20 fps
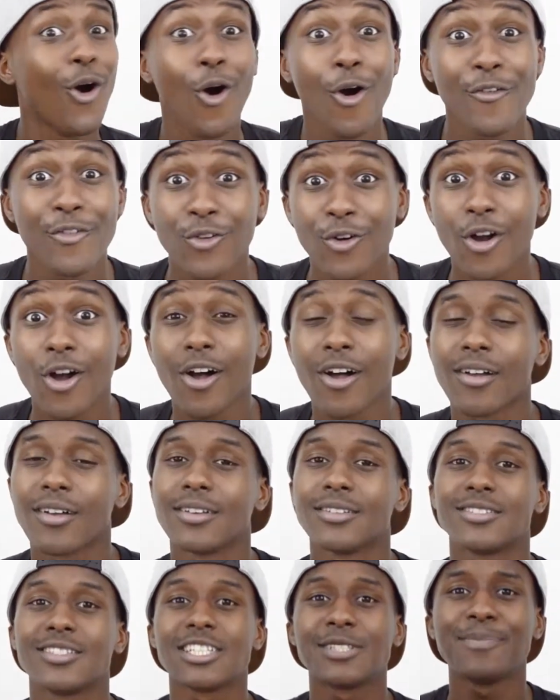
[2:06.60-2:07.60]
overall,
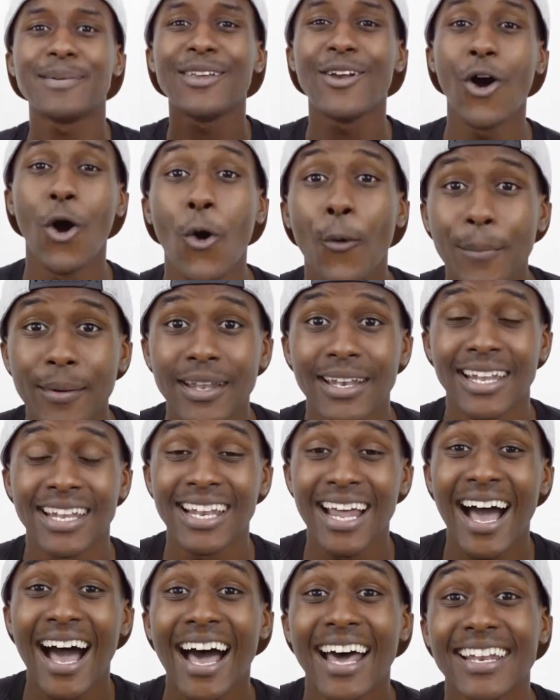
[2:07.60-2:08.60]
just be open
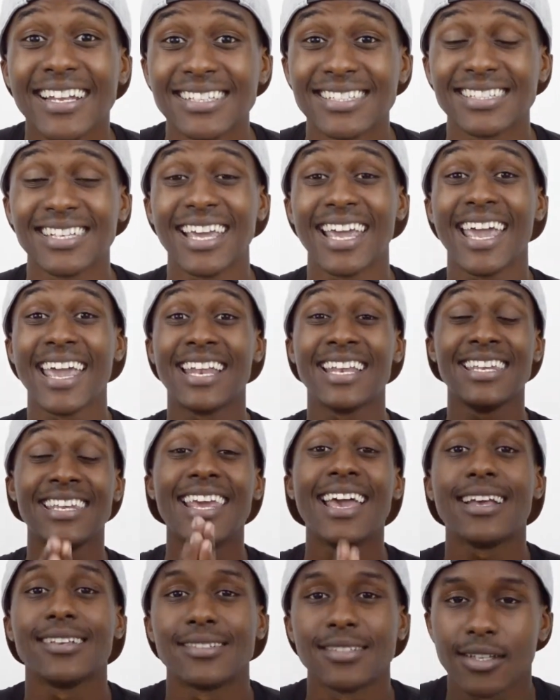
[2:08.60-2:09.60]
and honest. And
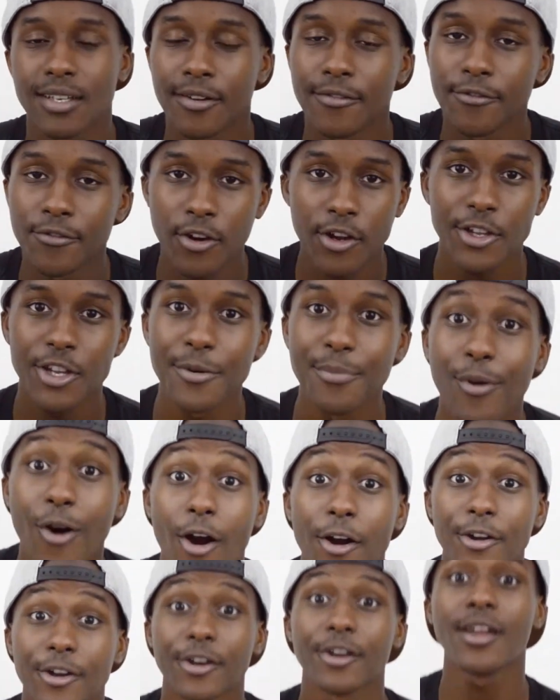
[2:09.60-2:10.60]
yes, confront your
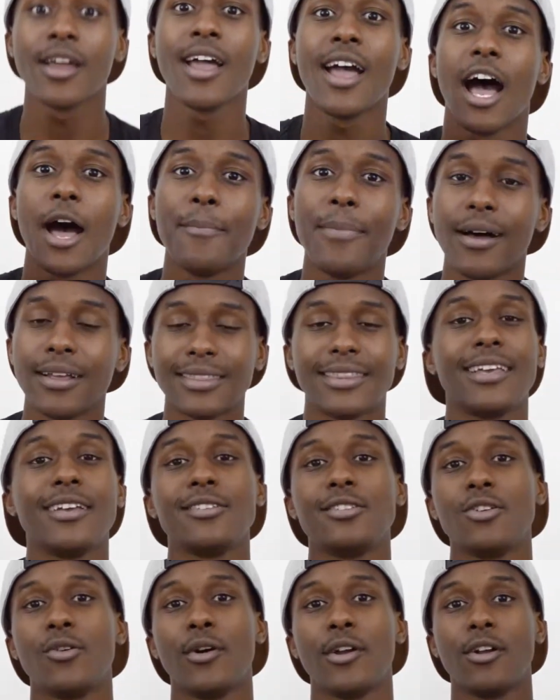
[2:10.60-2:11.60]
partner about
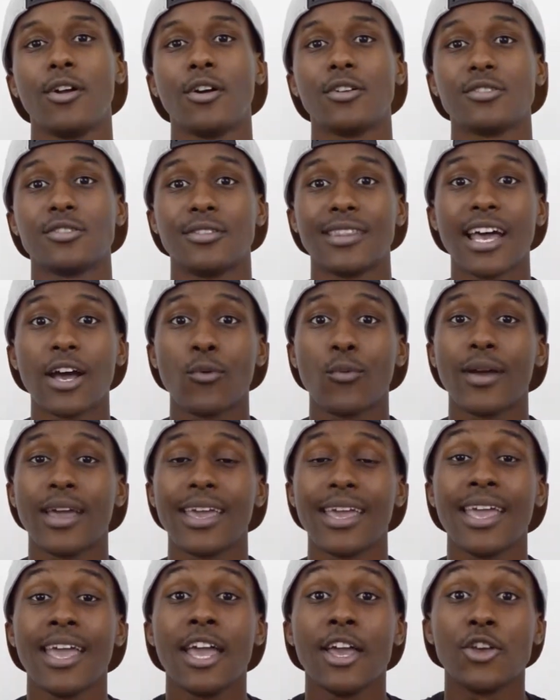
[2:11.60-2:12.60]
things going on. So that
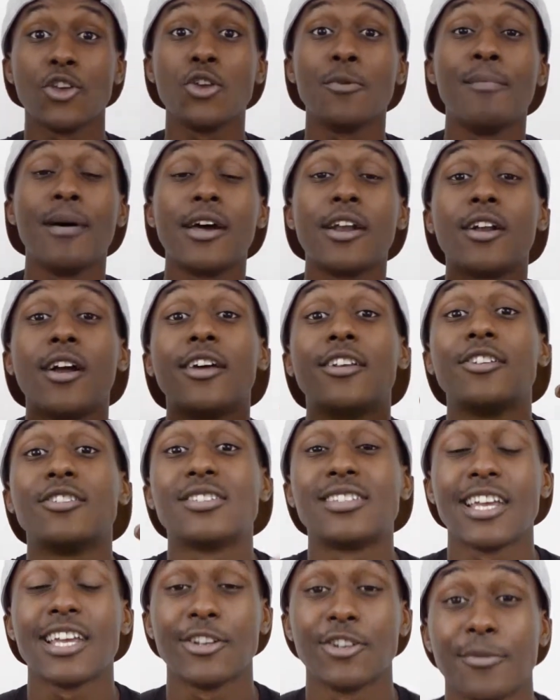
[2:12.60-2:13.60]
way you better
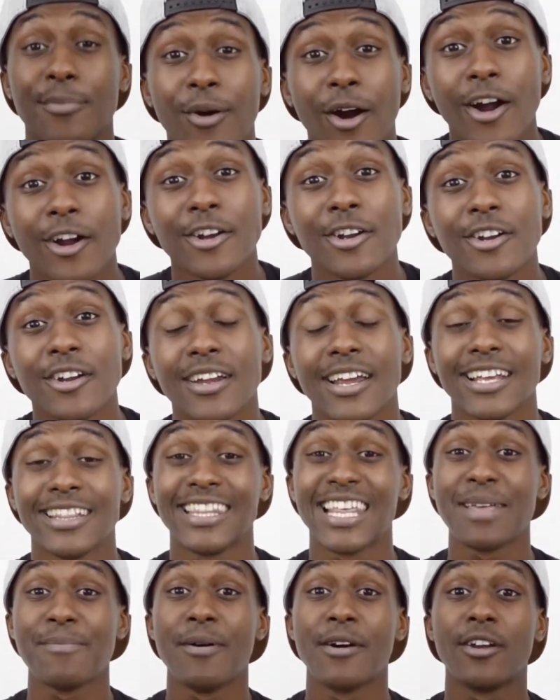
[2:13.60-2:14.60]
understand your partner and
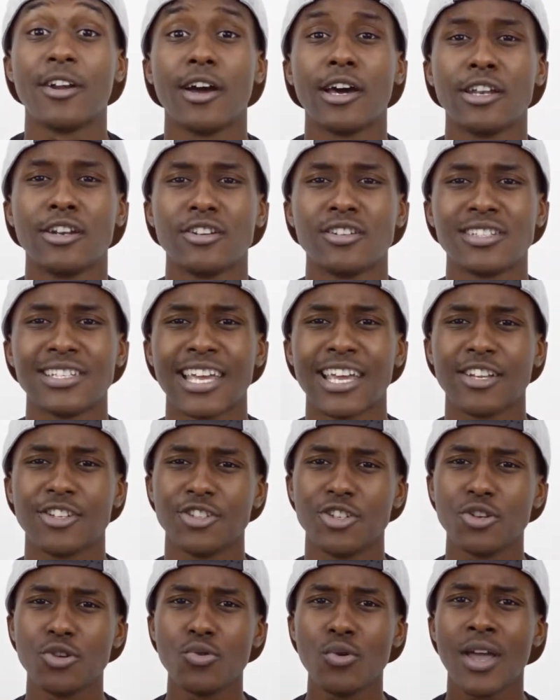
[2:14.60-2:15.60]
they better understand
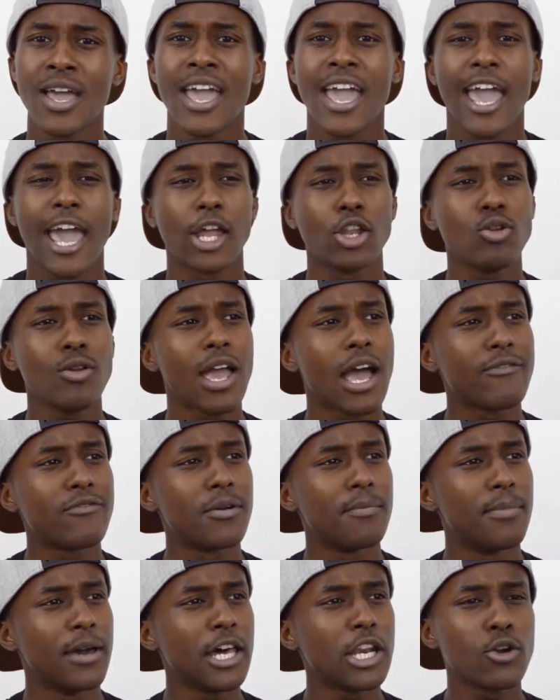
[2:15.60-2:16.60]
you and you have a
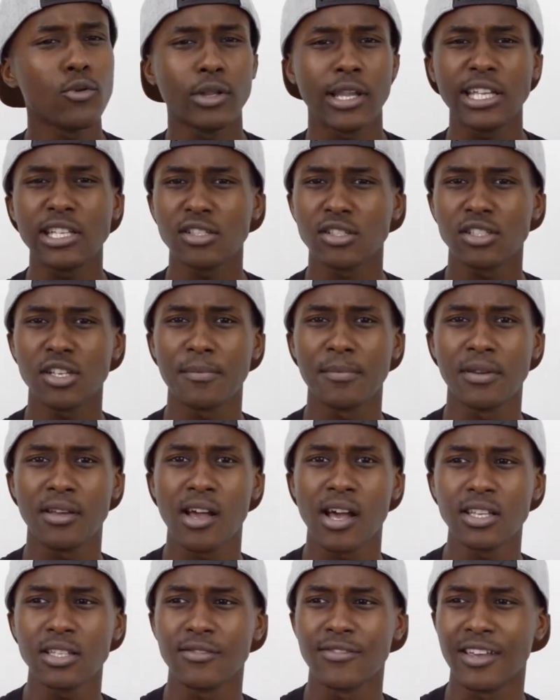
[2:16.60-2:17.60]
better relationship
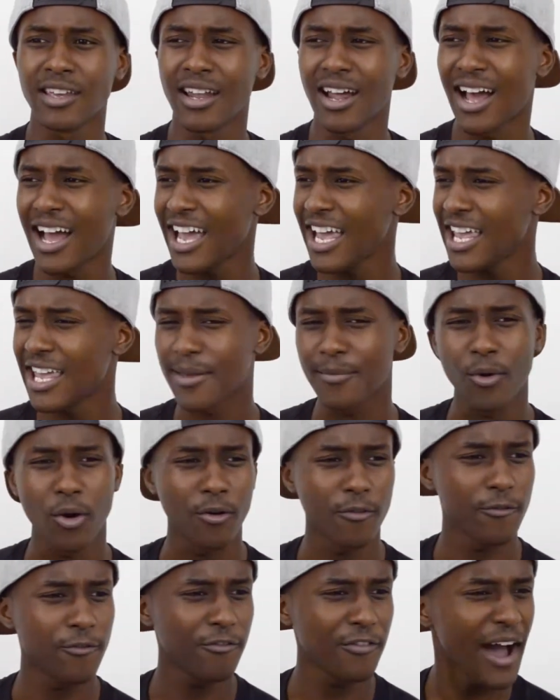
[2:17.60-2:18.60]
because of it. I am
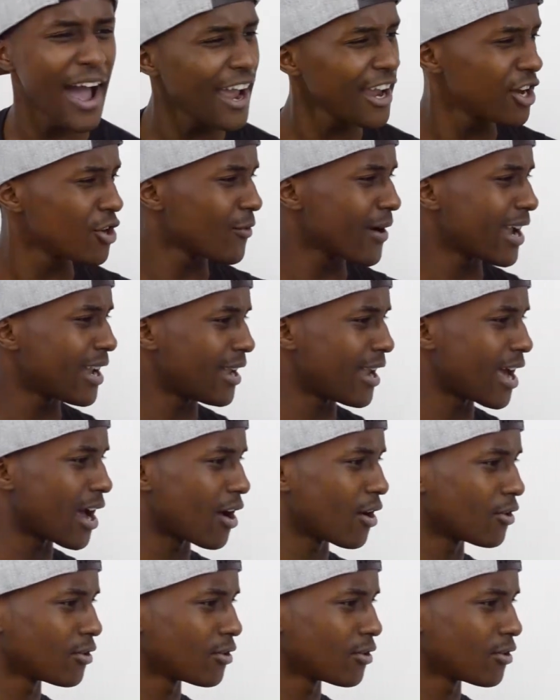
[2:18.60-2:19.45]
on fire right now.